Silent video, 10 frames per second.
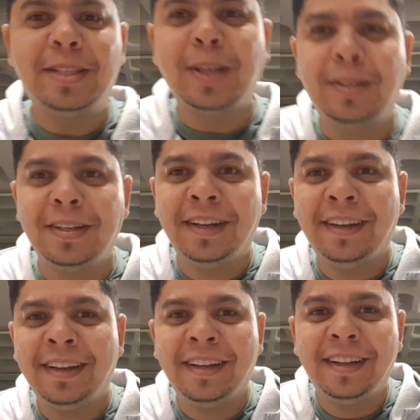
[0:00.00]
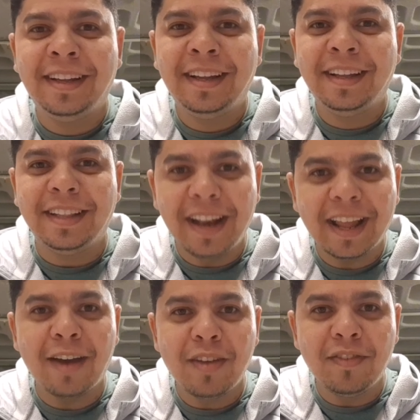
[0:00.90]
it. Did I
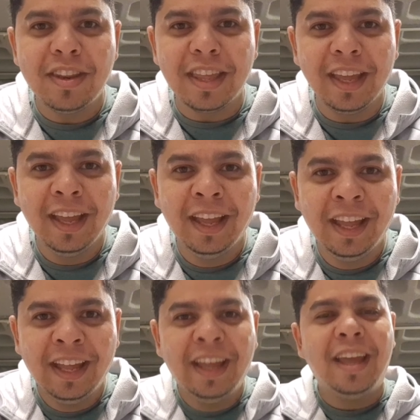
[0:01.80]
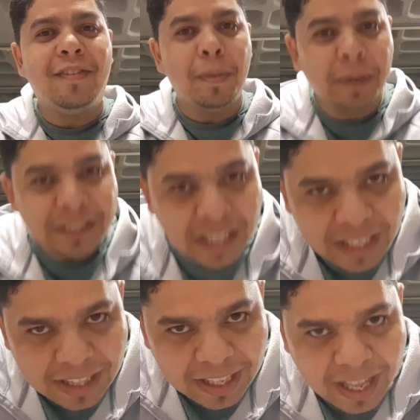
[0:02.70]
cover everything? If I missed
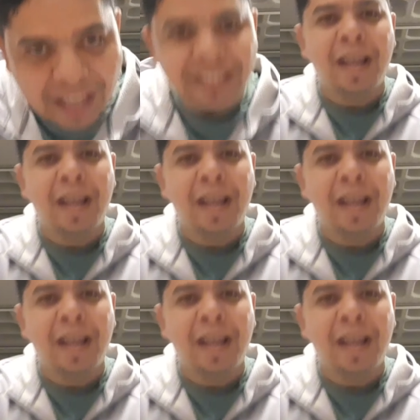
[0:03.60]
anything, guys,